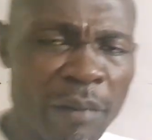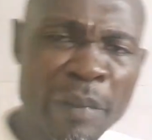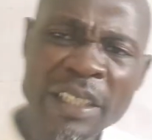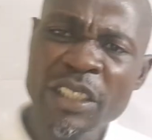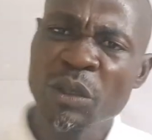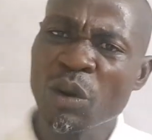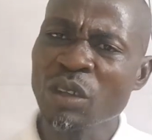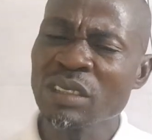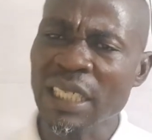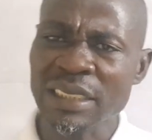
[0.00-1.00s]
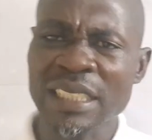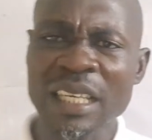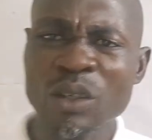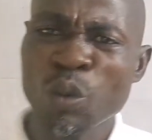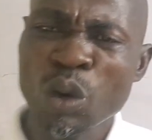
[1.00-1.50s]
make you
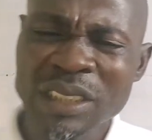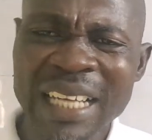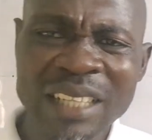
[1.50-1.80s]
understand what